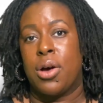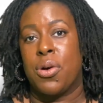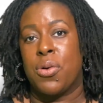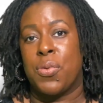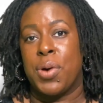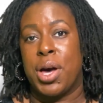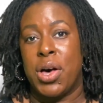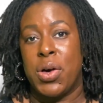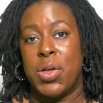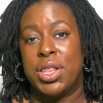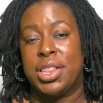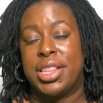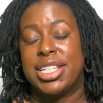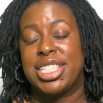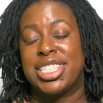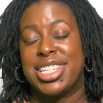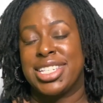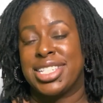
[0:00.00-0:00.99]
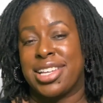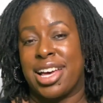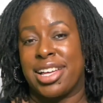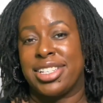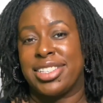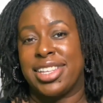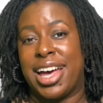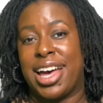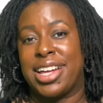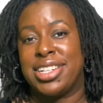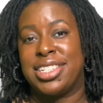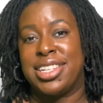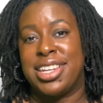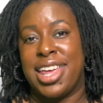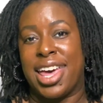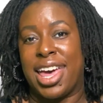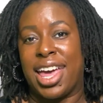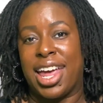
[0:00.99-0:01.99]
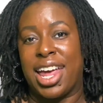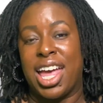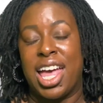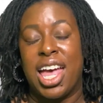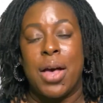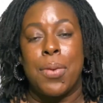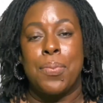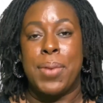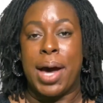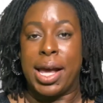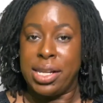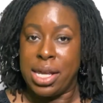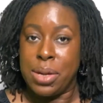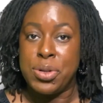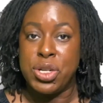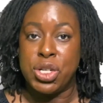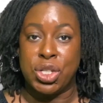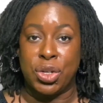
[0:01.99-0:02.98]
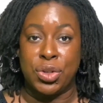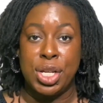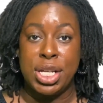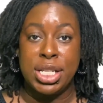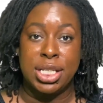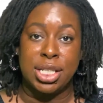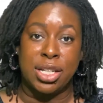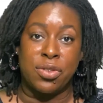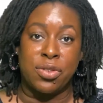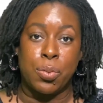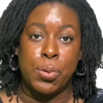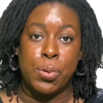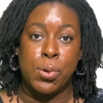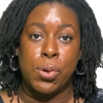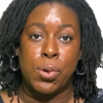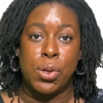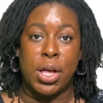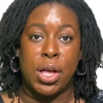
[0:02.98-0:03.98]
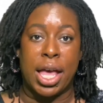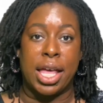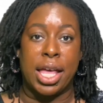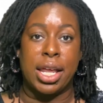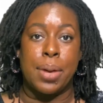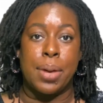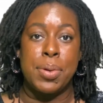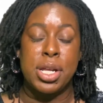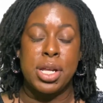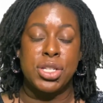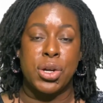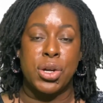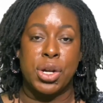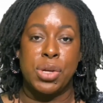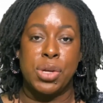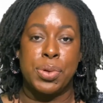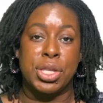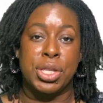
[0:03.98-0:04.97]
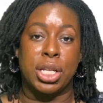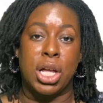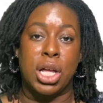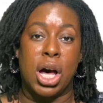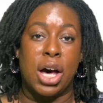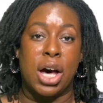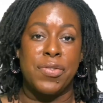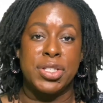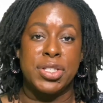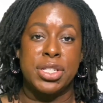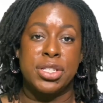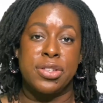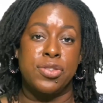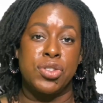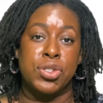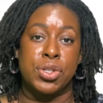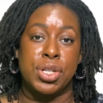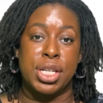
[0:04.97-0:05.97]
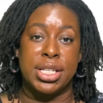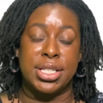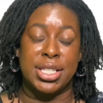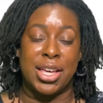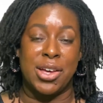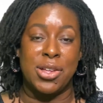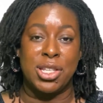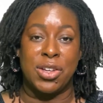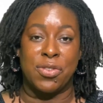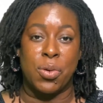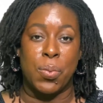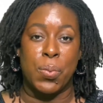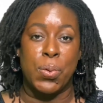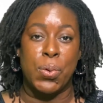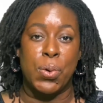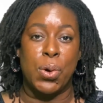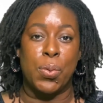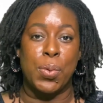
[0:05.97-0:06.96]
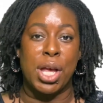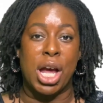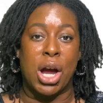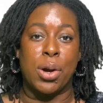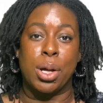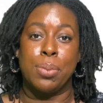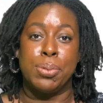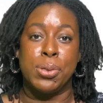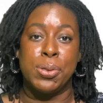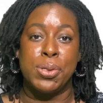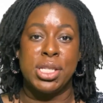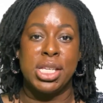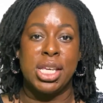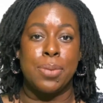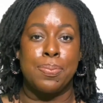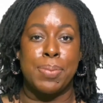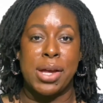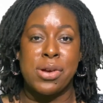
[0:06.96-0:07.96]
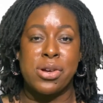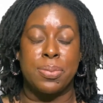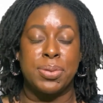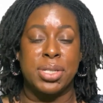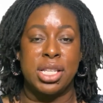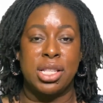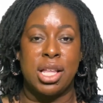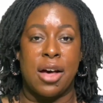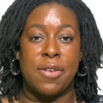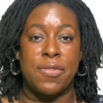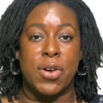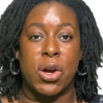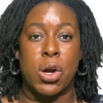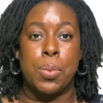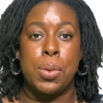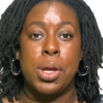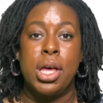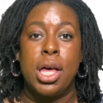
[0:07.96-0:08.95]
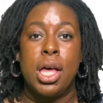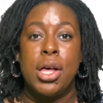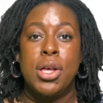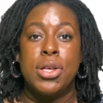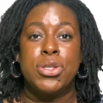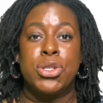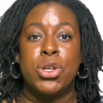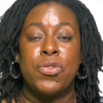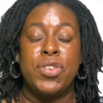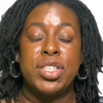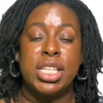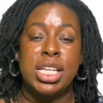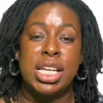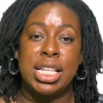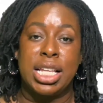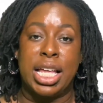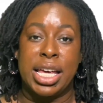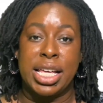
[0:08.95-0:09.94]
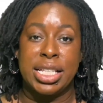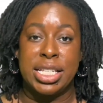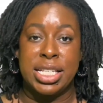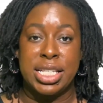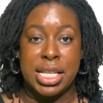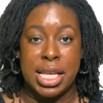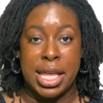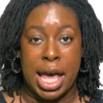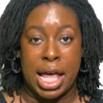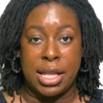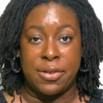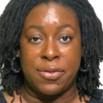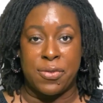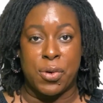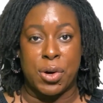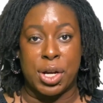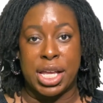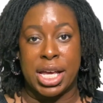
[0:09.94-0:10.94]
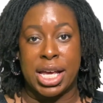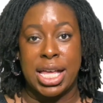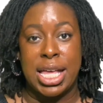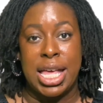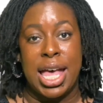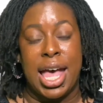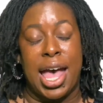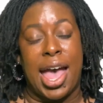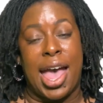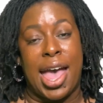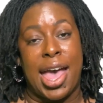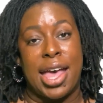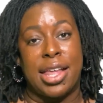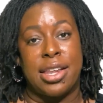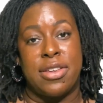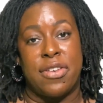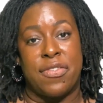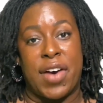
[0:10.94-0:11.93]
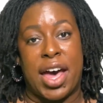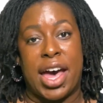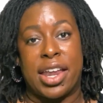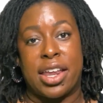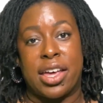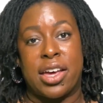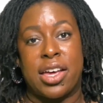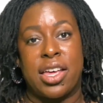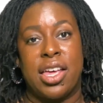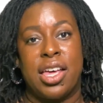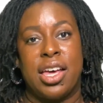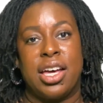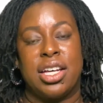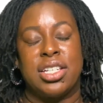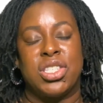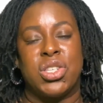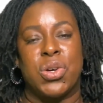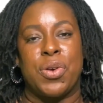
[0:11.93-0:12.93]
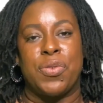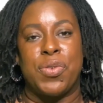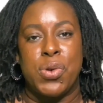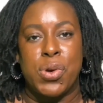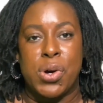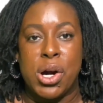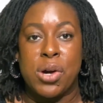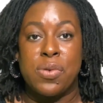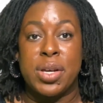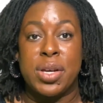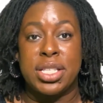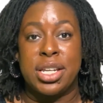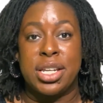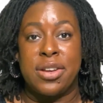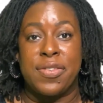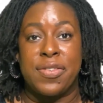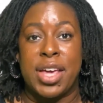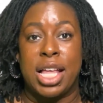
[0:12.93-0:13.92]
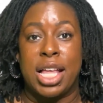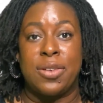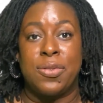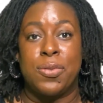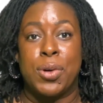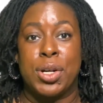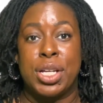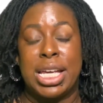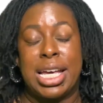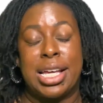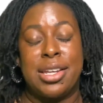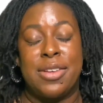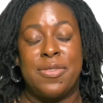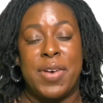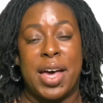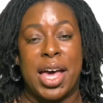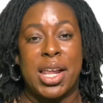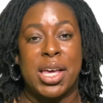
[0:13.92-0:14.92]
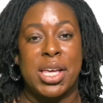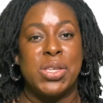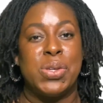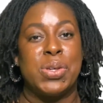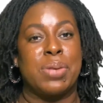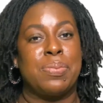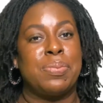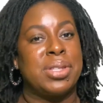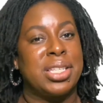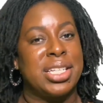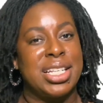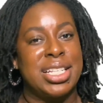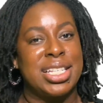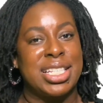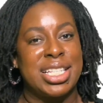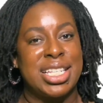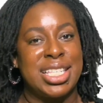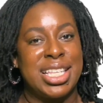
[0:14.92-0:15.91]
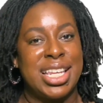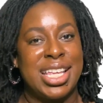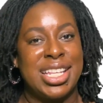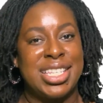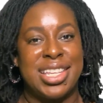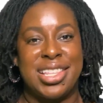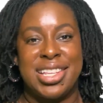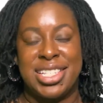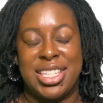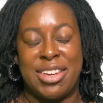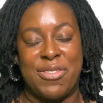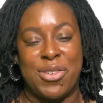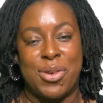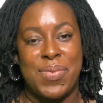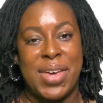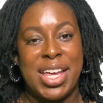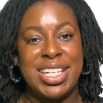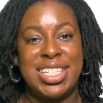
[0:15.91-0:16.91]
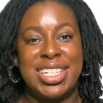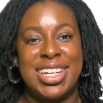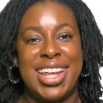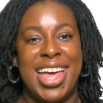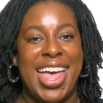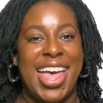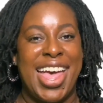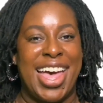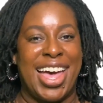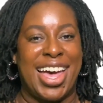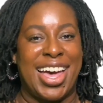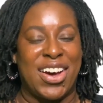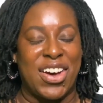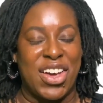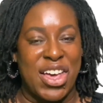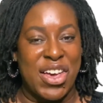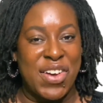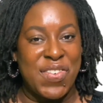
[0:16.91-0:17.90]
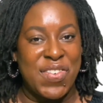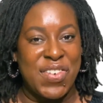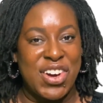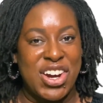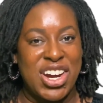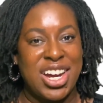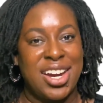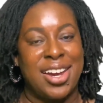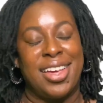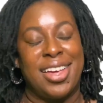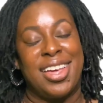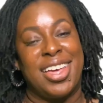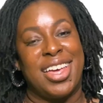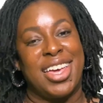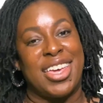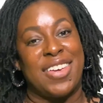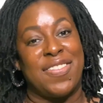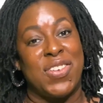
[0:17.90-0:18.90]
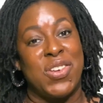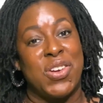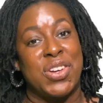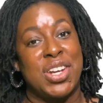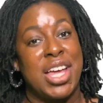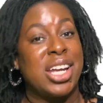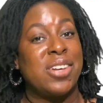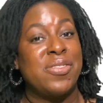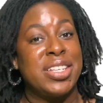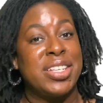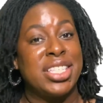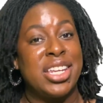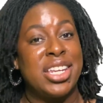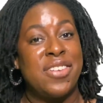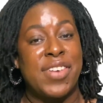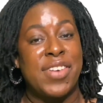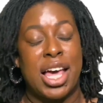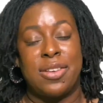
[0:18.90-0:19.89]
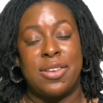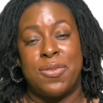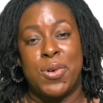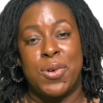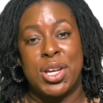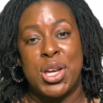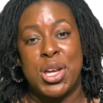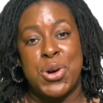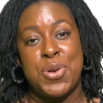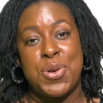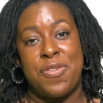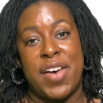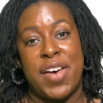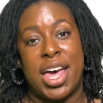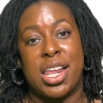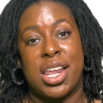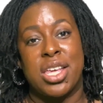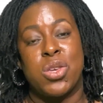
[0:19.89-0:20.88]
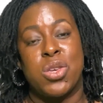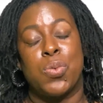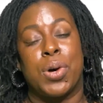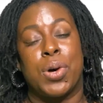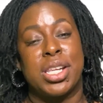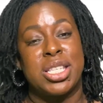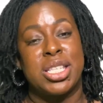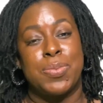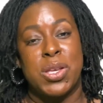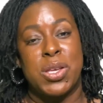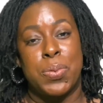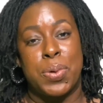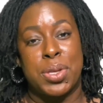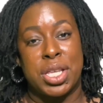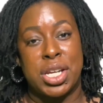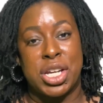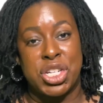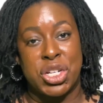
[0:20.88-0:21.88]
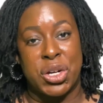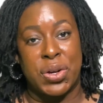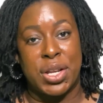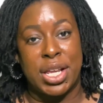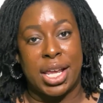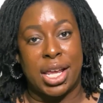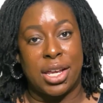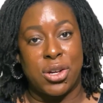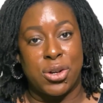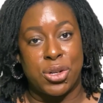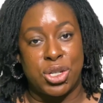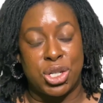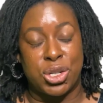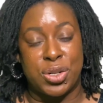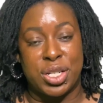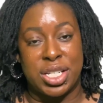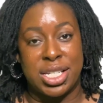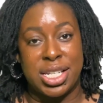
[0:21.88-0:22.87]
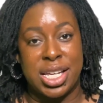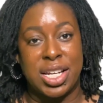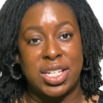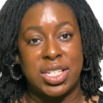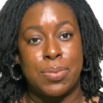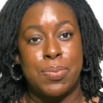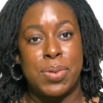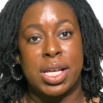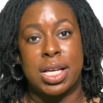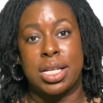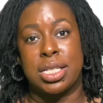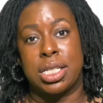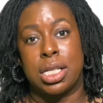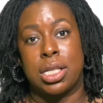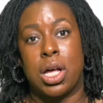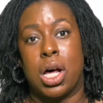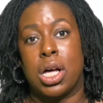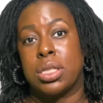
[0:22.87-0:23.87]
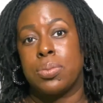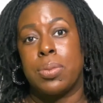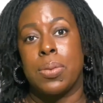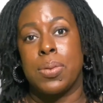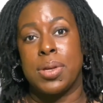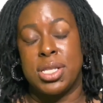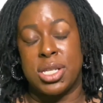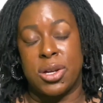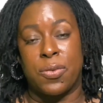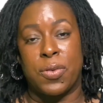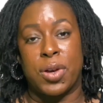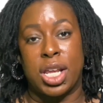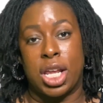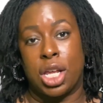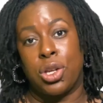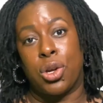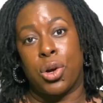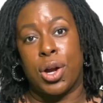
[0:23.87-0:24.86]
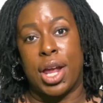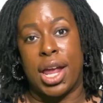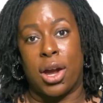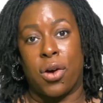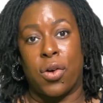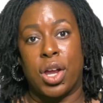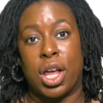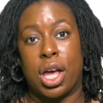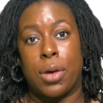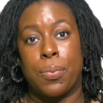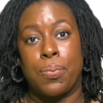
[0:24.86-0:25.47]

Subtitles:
Well, let's discuss that today. My name is Chirnese Liverpool, and I'm an attorney with the law offices of Chirnese L. Liverpool. We are a boutique bankruptcy law firm servicing clients in California and Nevada. So if you are a resident of California and Nevada, you can please listen into this information. However, if you're not a resident of California or Nevada, you want to speak with an attorney in your jurisdiction because the laws may be different in your area.